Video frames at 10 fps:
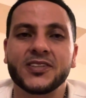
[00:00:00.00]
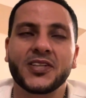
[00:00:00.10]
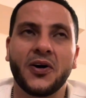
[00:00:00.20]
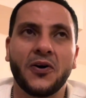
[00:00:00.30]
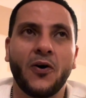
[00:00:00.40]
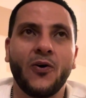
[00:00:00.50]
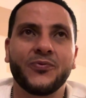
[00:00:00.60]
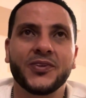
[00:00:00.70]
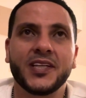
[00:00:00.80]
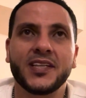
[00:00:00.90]
So
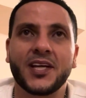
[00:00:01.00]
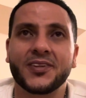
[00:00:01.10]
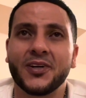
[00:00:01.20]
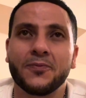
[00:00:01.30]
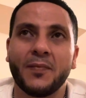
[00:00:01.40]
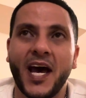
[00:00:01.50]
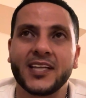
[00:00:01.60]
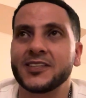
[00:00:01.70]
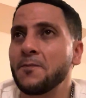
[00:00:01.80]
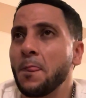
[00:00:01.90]
hopefully the third
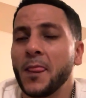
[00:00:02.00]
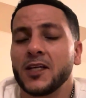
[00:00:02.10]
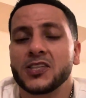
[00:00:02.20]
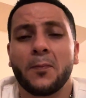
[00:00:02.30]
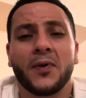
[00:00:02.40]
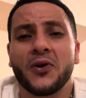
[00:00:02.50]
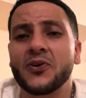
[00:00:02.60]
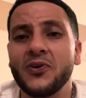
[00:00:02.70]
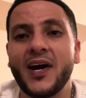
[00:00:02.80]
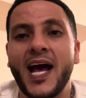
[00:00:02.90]
match, some
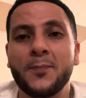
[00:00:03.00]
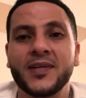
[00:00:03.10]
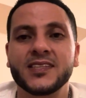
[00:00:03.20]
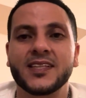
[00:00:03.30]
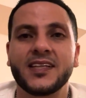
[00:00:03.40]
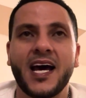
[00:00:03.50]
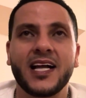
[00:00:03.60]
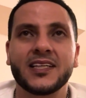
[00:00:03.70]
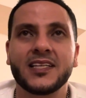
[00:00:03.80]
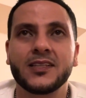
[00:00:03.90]
miracle happens and
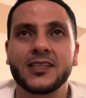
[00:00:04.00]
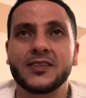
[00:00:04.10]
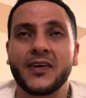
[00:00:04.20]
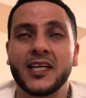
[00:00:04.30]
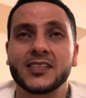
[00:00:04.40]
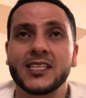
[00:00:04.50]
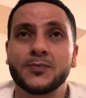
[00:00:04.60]
Ahly advances.